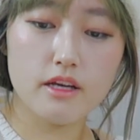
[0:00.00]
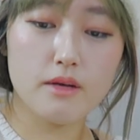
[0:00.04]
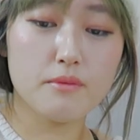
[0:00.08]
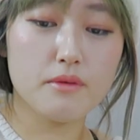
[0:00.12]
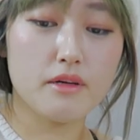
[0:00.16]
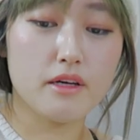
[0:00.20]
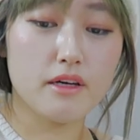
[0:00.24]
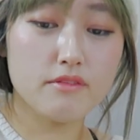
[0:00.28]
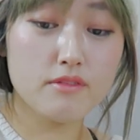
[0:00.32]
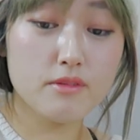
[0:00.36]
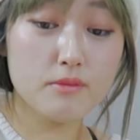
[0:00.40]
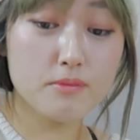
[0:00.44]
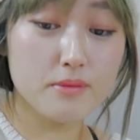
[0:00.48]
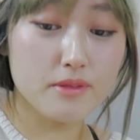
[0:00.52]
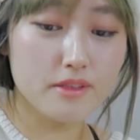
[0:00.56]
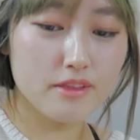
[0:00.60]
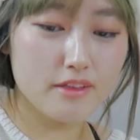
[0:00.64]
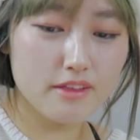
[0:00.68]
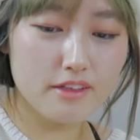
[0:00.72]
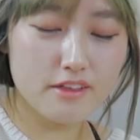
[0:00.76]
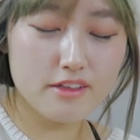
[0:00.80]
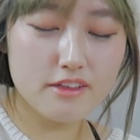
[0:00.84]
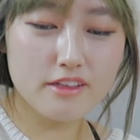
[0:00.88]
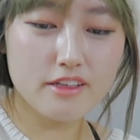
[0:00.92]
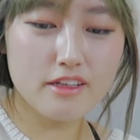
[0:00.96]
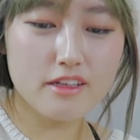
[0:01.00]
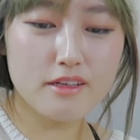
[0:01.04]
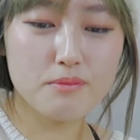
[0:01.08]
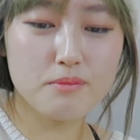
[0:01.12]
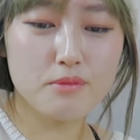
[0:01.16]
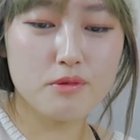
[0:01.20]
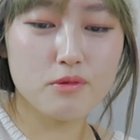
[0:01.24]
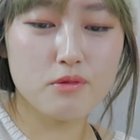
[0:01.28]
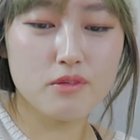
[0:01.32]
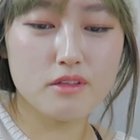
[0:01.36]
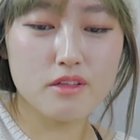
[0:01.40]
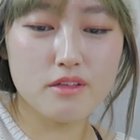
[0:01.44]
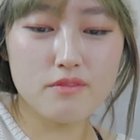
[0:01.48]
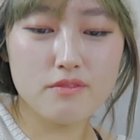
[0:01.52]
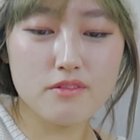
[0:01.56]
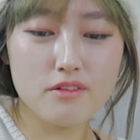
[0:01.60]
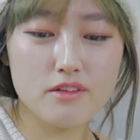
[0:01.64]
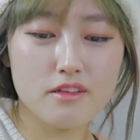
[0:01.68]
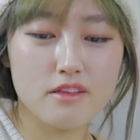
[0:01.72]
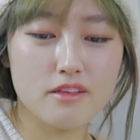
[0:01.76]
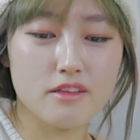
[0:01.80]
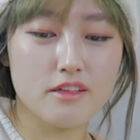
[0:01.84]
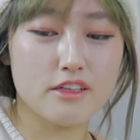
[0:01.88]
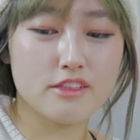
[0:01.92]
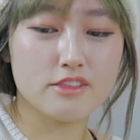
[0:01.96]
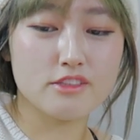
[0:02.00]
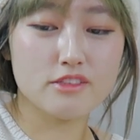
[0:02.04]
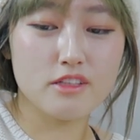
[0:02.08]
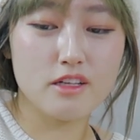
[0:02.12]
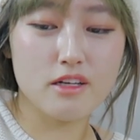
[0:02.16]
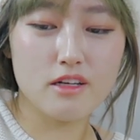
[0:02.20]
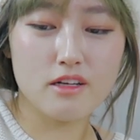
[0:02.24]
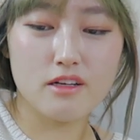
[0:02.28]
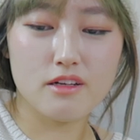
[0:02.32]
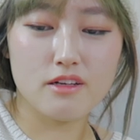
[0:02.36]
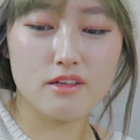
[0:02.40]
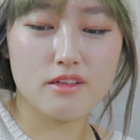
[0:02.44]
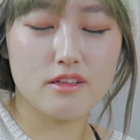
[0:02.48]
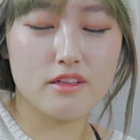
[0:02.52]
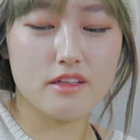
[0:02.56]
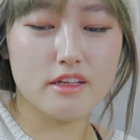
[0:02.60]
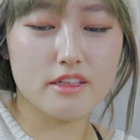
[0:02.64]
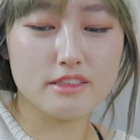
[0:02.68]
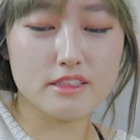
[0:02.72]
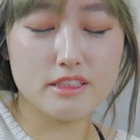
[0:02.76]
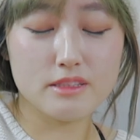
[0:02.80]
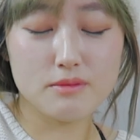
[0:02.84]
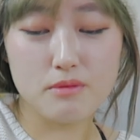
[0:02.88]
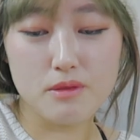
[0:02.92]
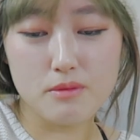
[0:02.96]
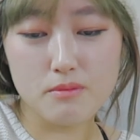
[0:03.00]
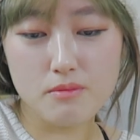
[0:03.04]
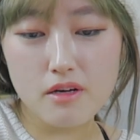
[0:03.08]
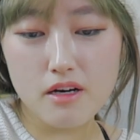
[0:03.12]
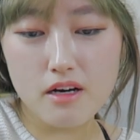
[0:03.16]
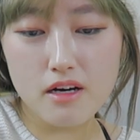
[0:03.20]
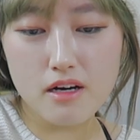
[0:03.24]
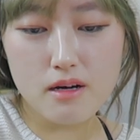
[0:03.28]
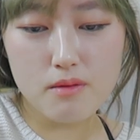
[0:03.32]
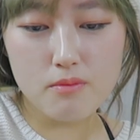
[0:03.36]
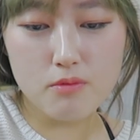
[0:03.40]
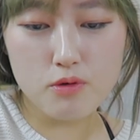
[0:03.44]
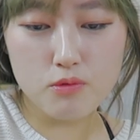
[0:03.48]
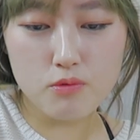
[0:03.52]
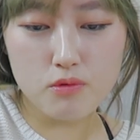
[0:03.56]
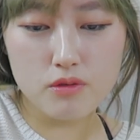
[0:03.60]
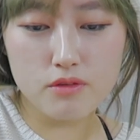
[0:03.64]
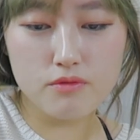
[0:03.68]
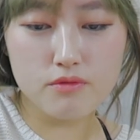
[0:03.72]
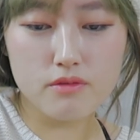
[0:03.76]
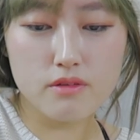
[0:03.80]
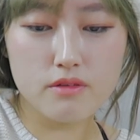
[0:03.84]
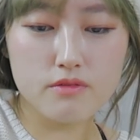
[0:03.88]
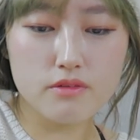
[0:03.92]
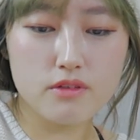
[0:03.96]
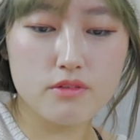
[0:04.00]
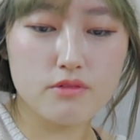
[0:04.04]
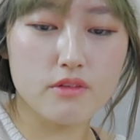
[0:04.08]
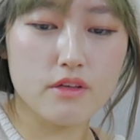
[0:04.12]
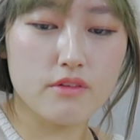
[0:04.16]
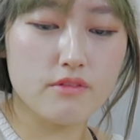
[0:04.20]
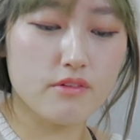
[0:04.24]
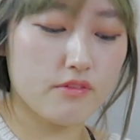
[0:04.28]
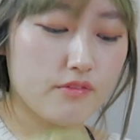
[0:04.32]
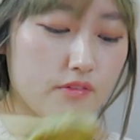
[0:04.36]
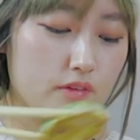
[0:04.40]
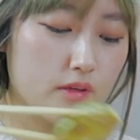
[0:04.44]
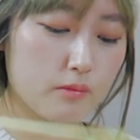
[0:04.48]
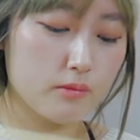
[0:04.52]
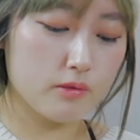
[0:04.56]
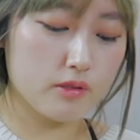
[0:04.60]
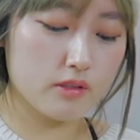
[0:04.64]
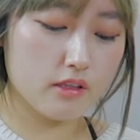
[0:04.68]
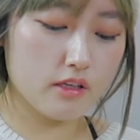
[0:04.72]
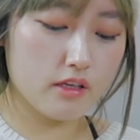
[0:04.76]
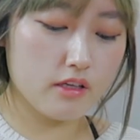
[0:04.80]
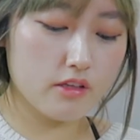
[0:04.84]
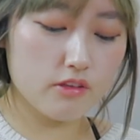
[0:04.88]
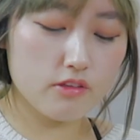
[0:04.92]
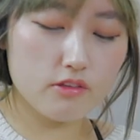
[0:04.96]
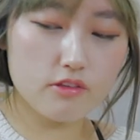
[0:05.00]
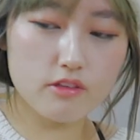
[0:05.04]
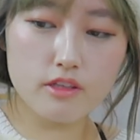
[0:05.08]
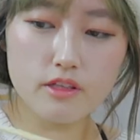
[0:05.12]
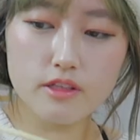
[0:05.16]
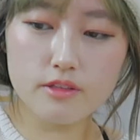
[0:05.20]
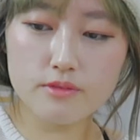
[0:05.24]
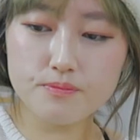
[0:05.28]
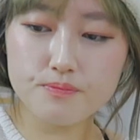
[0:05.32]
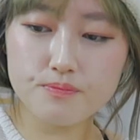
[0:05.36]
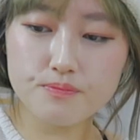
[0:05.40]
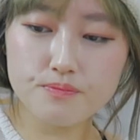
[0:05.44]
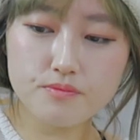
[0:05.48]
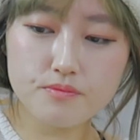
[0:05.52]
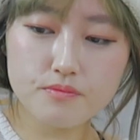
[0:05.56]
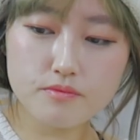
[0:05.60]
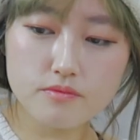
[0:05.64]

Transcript: I mean, I haven't been there yet, but whenever I see my mom, or whenever we have a family gathering,